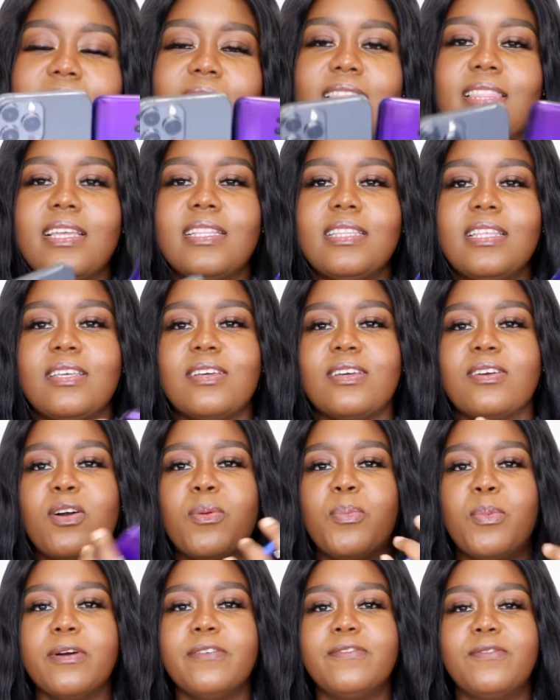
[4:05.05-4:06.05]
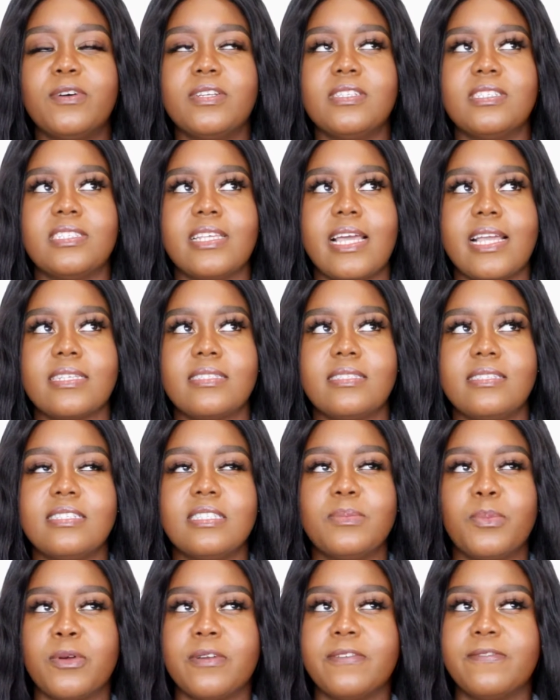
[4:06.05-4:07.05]
I think the Oppo phone is like
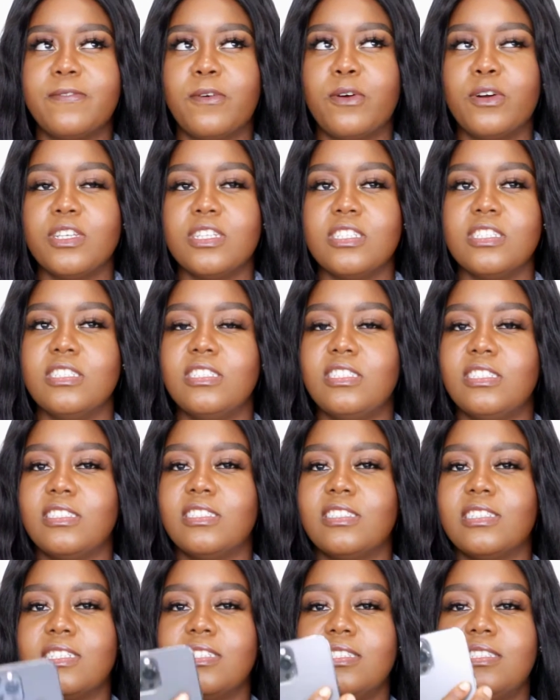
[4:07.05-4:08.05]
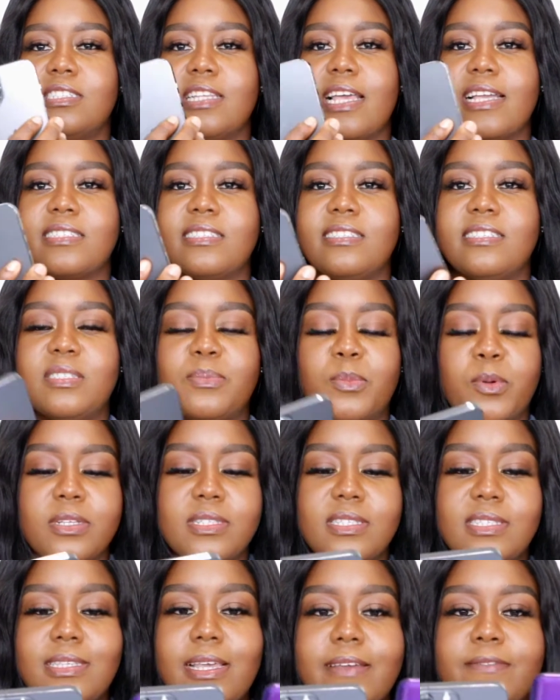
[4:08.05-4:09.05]
6.4 inches and this is like
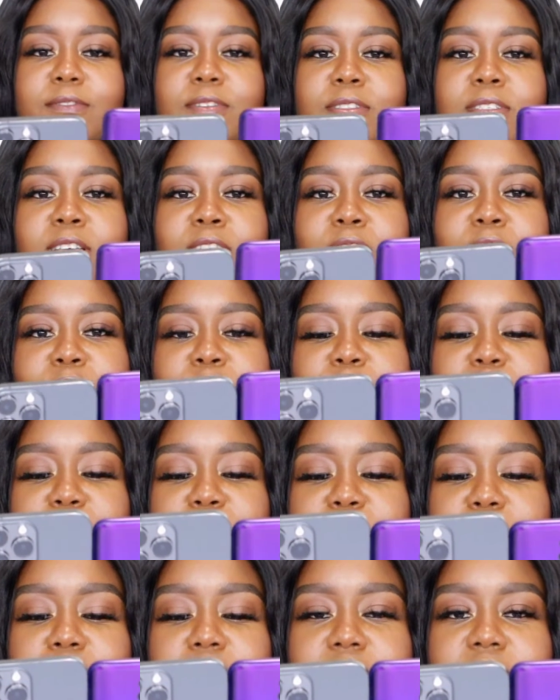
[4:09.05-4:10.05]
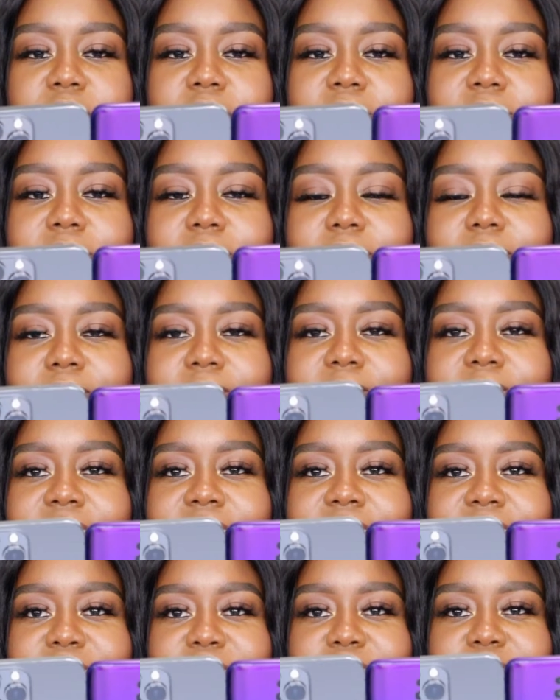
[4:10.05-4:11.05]
6.7, so
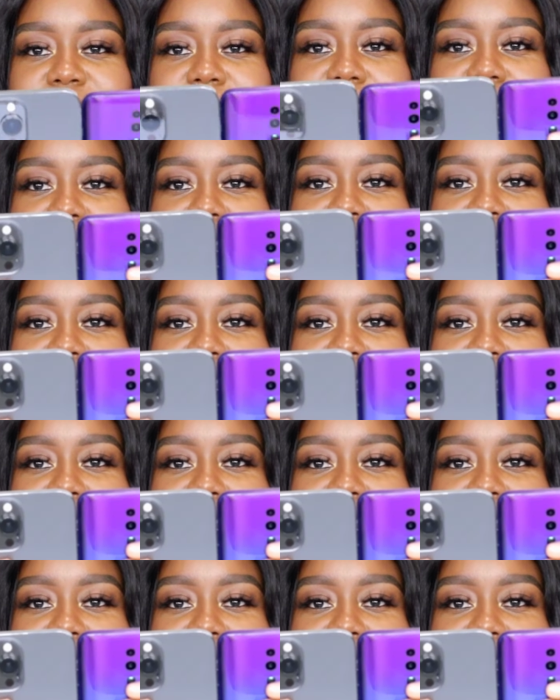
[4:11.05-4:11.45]
just